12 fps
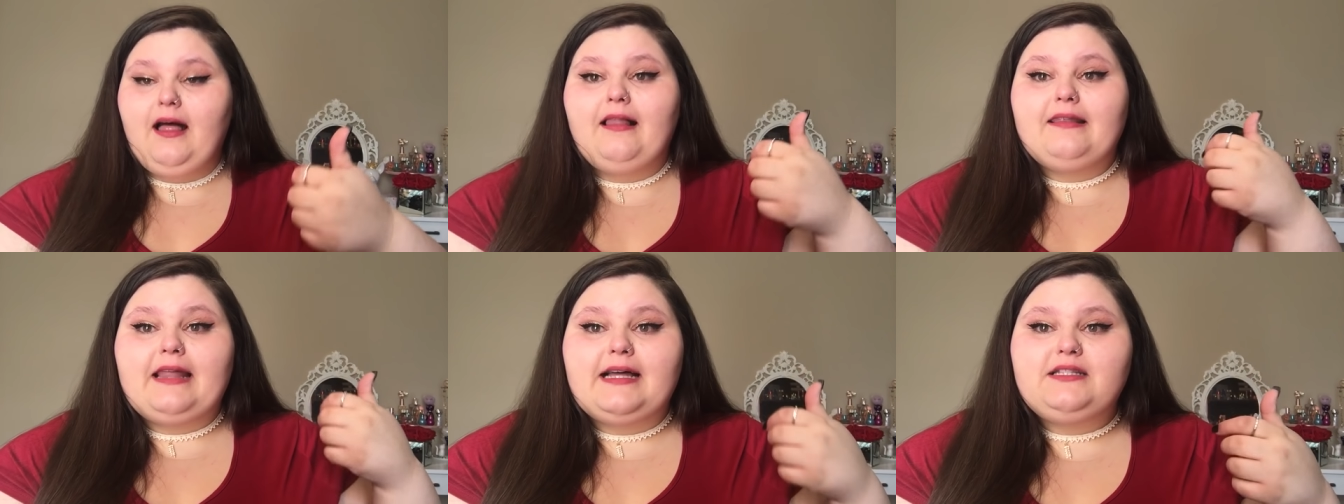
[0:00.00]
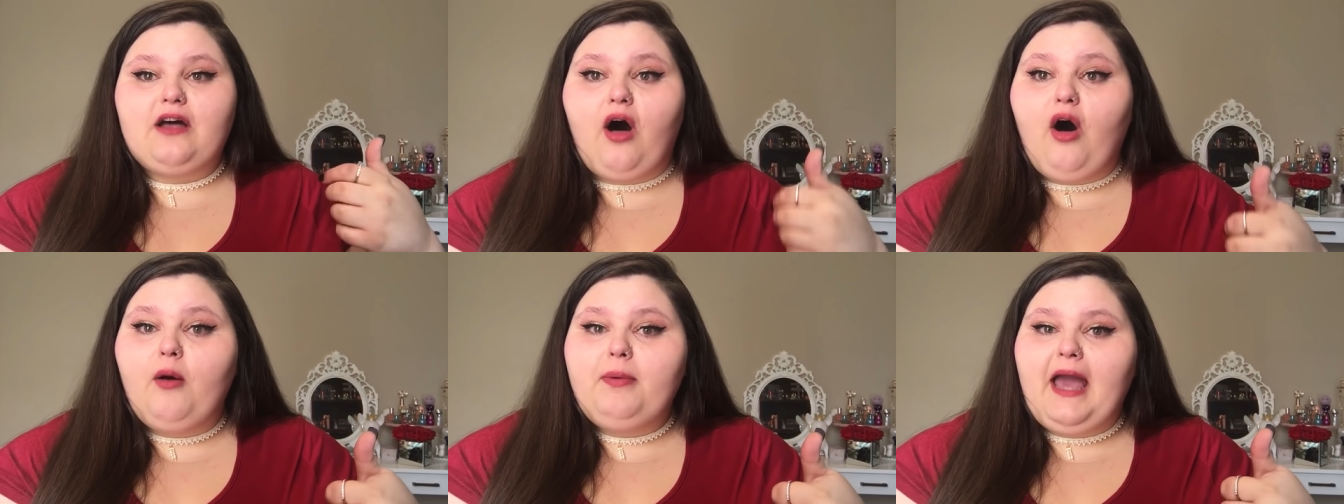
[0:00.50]
let's
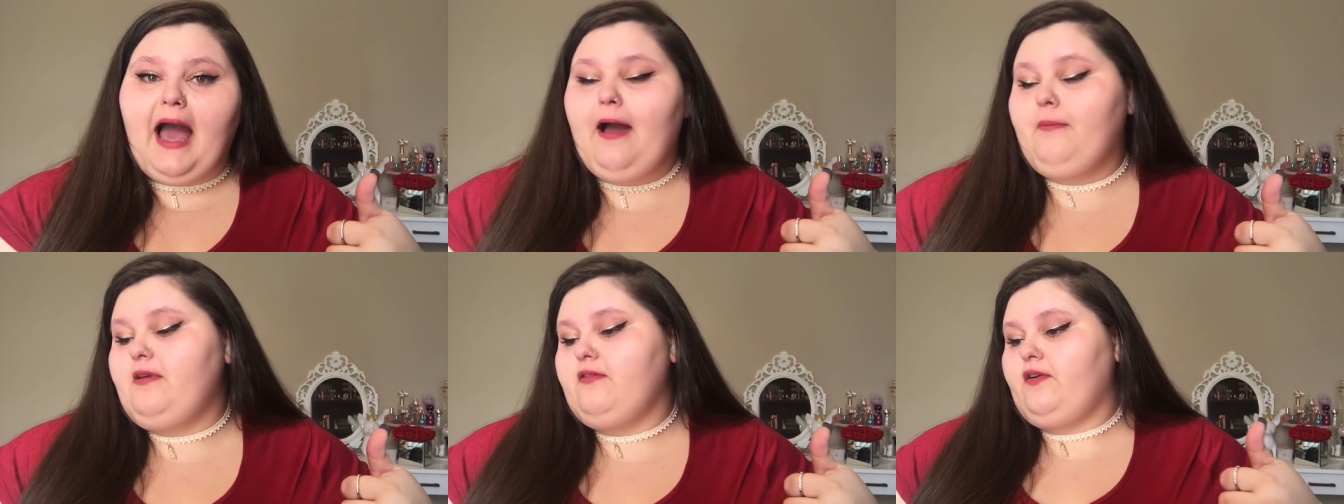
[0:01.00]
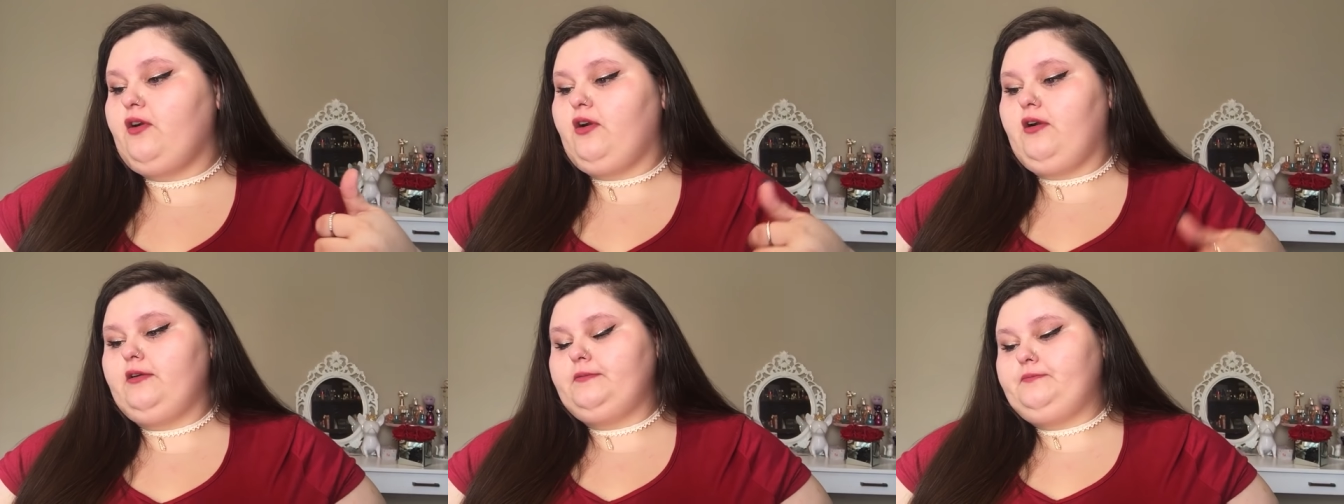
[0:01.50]
all be happy for
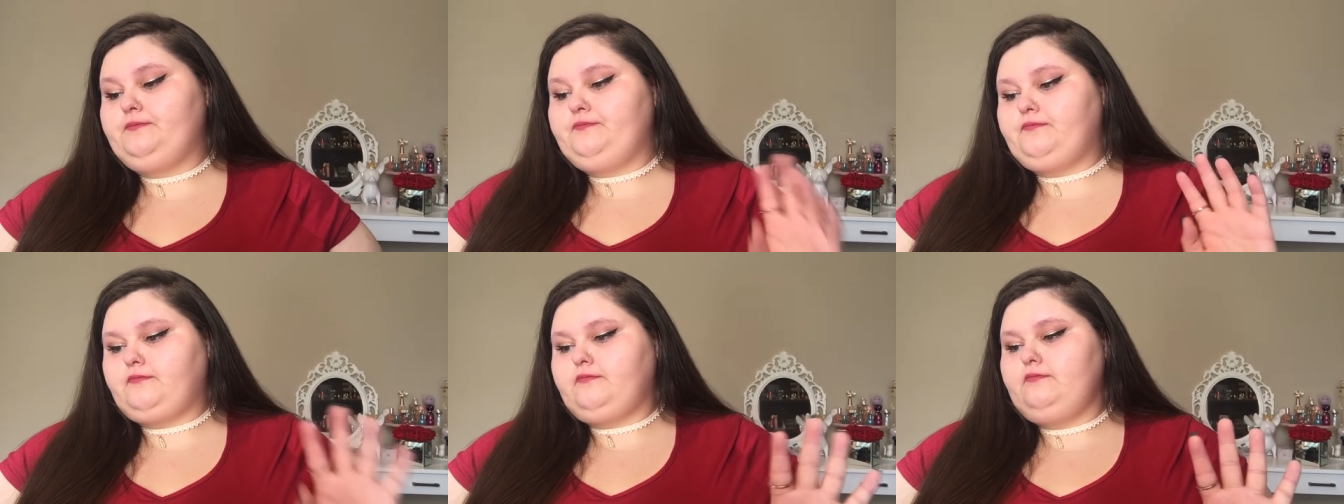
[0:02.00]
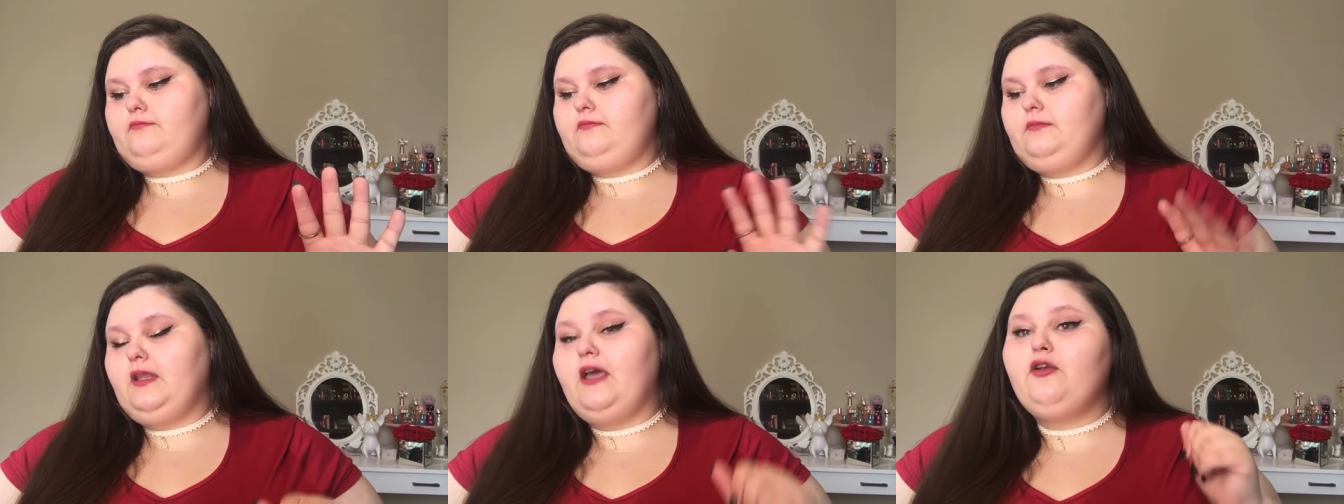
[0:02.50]
her.
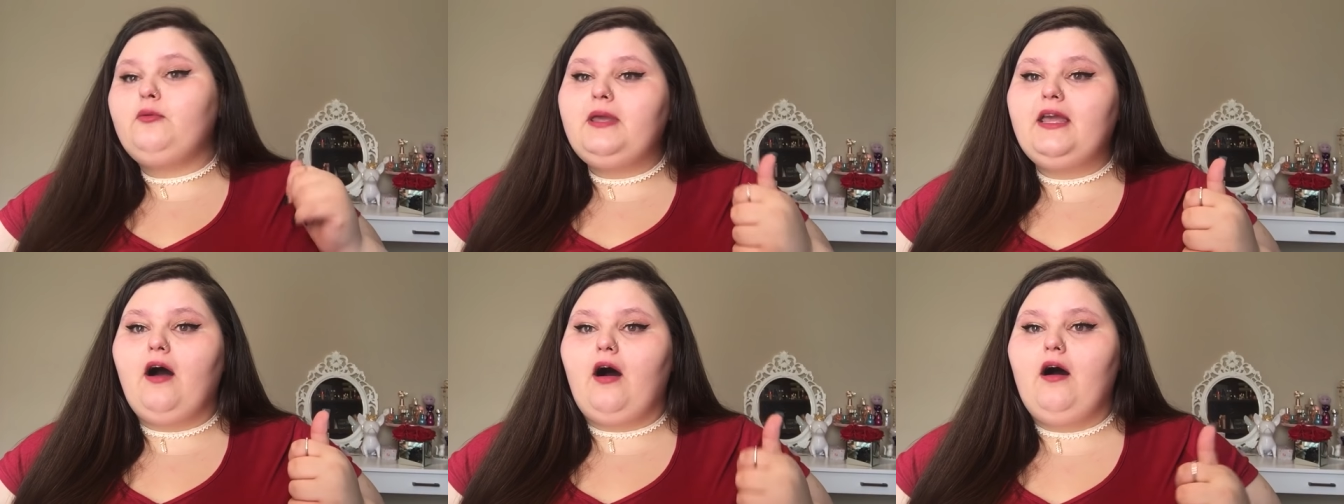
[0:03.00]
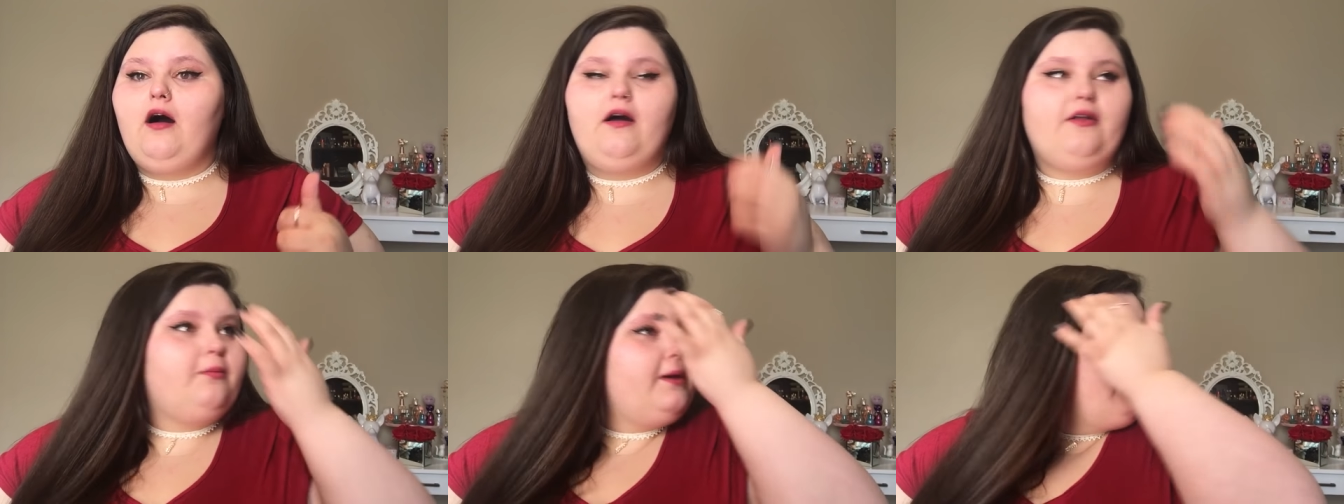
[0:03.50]
It'll be,
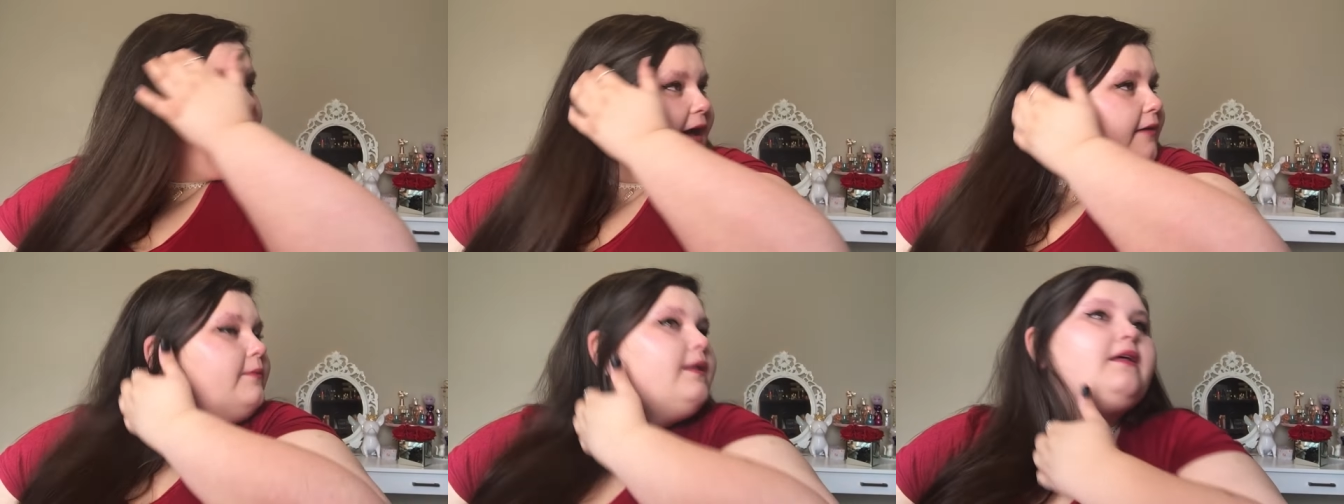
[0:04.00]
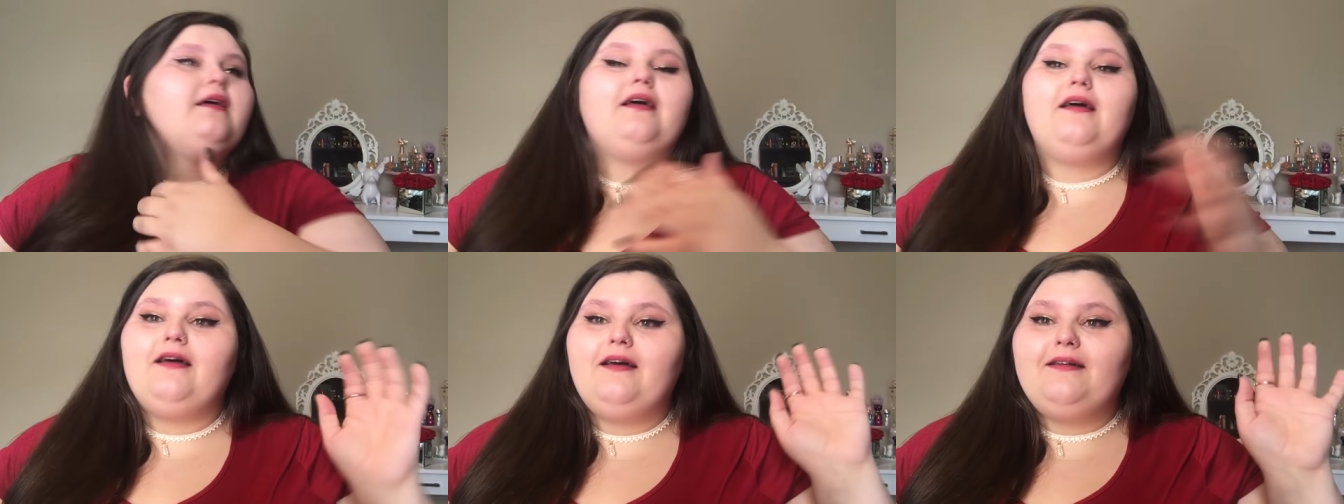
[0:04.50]
it'll be okay.
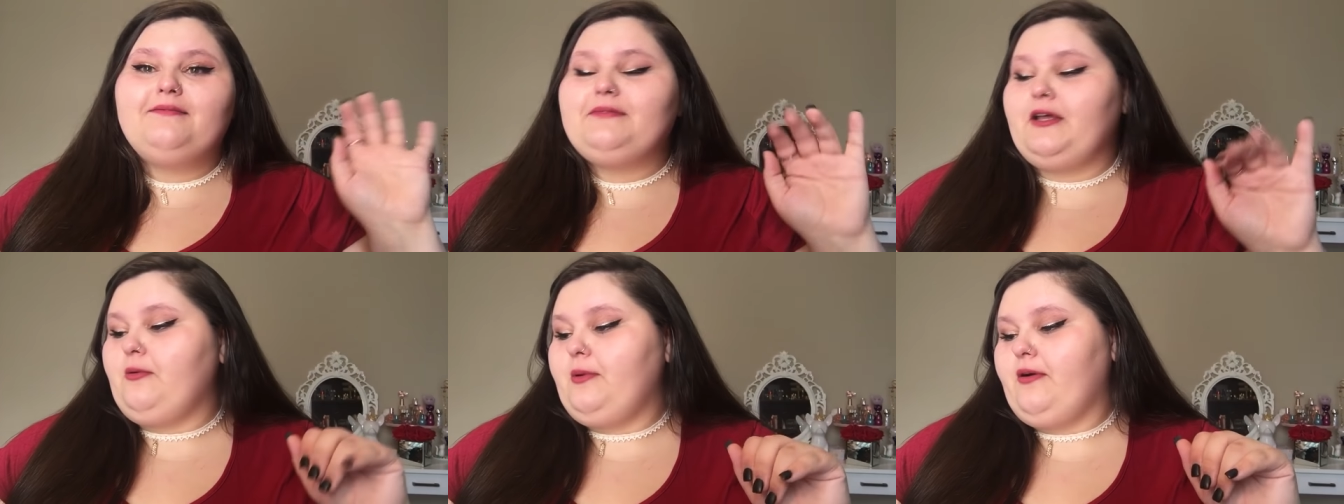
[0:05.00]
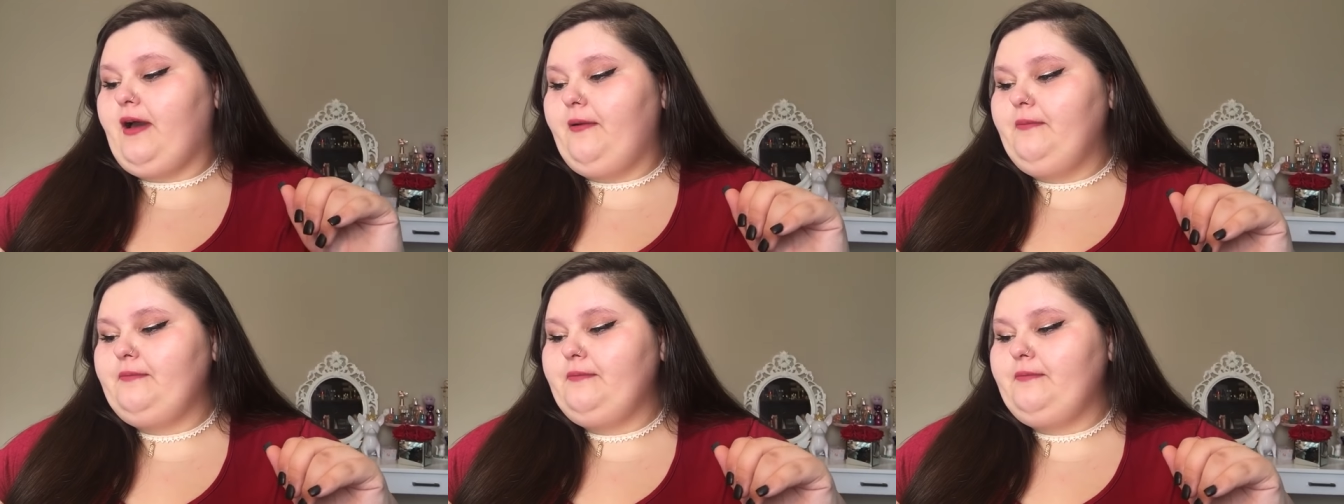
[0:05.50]
It'll be okay.